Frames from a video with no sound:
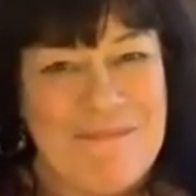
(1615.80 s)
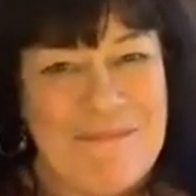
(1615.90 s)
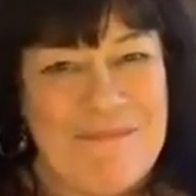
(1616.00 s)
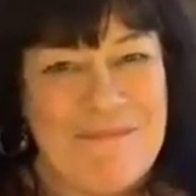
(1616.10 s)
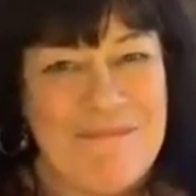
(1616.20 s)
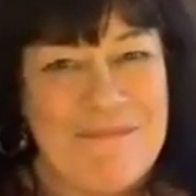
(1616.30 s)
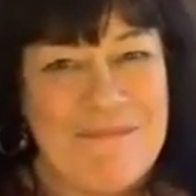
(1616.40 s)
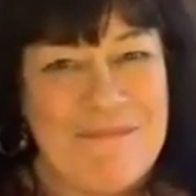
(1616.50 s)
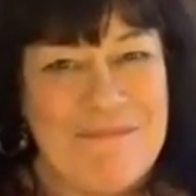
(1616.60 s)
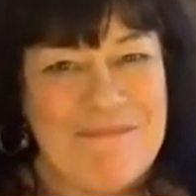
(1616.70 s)

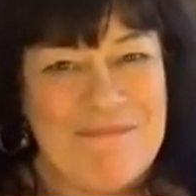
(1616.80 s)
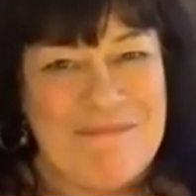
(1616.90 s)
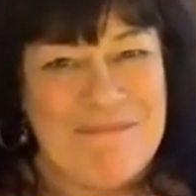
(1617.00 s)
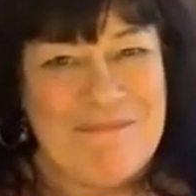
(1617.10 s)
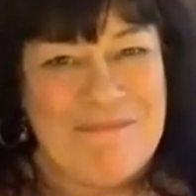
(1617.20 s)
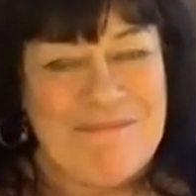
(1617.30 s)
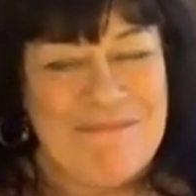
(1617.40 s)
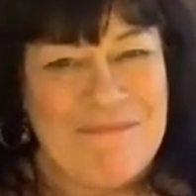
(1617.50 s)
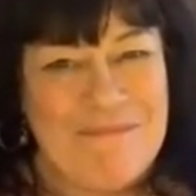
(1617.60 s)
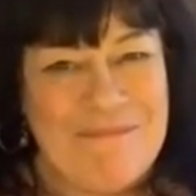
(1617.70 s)

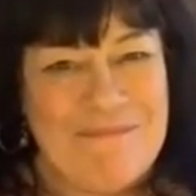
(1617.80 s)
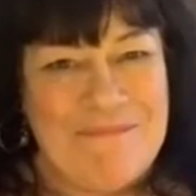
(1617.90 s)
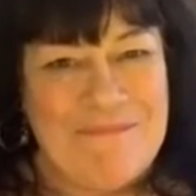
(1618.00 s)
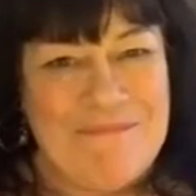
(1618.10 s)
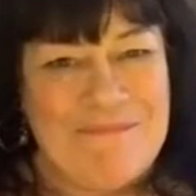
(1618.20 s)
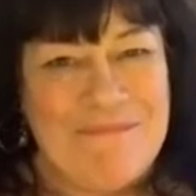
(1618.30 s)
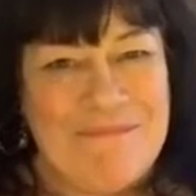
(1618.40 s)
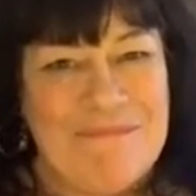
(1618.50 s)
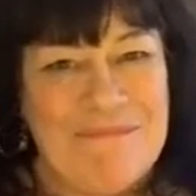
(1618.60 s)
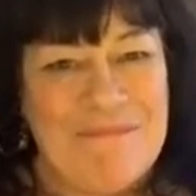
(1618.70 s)

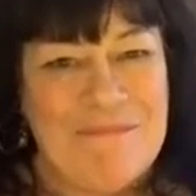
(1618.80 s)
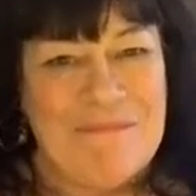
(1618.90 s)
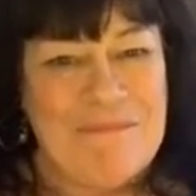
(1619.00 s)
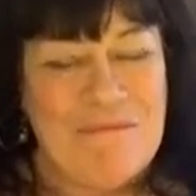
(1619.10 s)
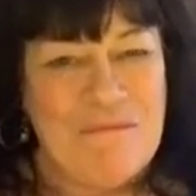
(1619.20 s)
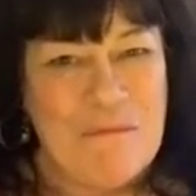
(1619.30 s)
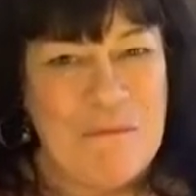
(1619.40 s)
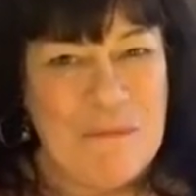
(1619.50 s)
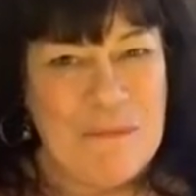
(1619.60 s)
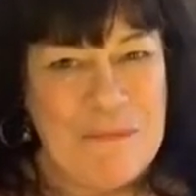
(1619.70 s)

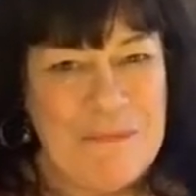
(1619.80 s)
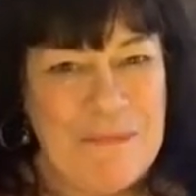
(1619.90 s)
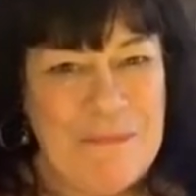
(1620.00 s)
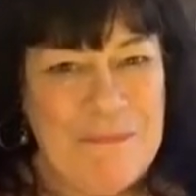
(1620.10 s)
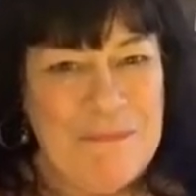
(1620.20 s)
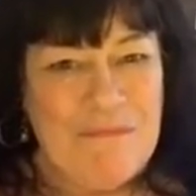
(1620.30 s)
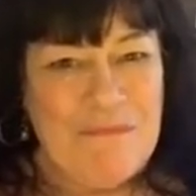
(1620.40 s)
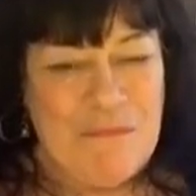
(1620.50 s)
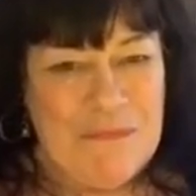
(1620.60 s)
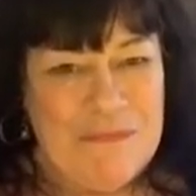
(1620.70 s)
[no speech]